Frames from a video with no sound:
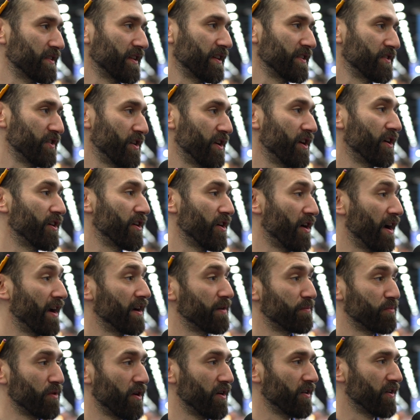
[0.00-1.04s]
because you don't know how to
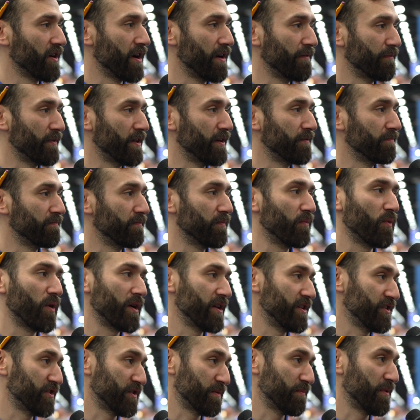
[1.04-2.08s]
program them, what are
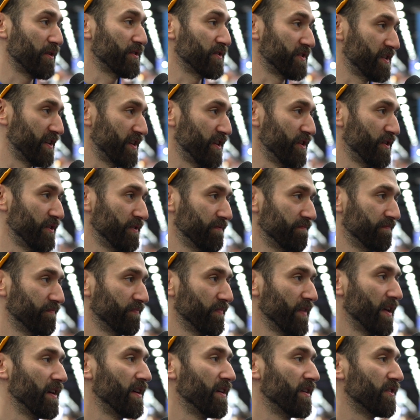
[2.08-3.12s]
you supposed to do?
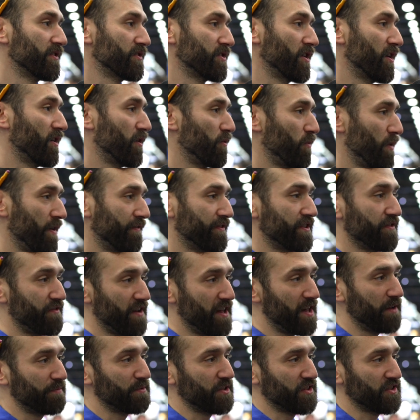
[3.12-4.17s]
So we've
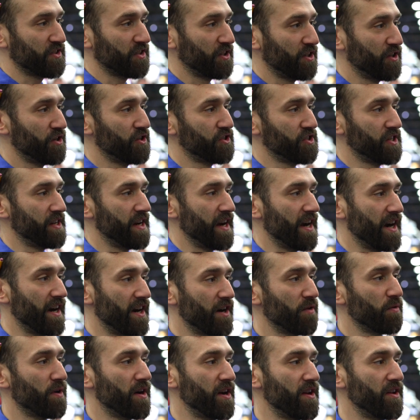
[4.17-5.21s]
developed a solution
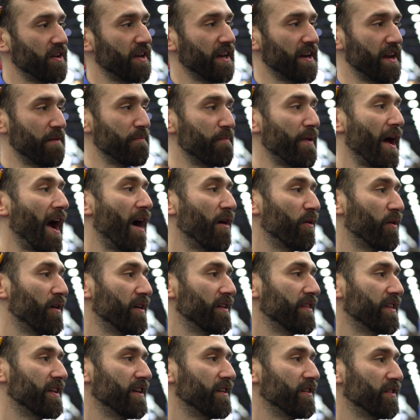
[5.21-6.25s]
here where you can empower
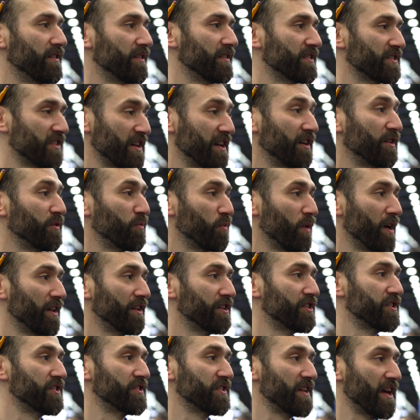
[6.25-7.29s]
the skilled
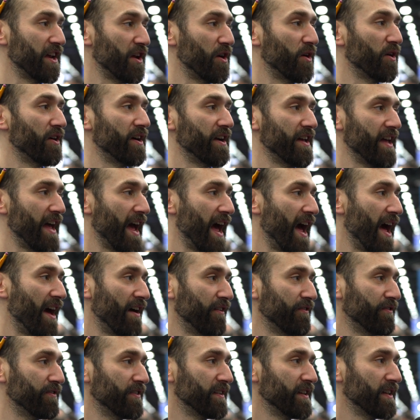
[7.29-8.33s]
welders that you already
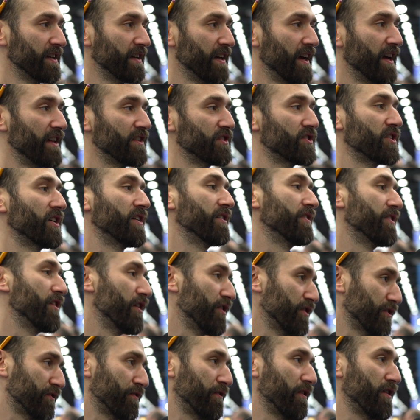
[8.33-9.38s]
have, turn
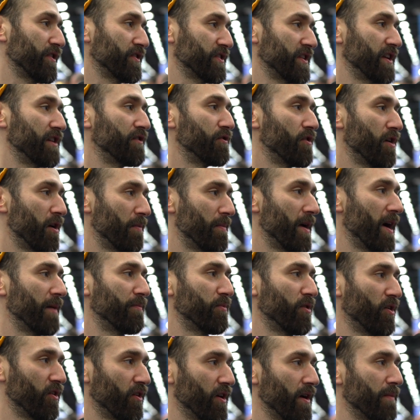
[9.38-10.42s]
those folks into robot
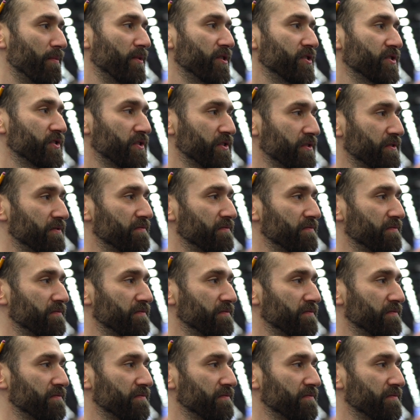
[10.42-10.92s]
programmers.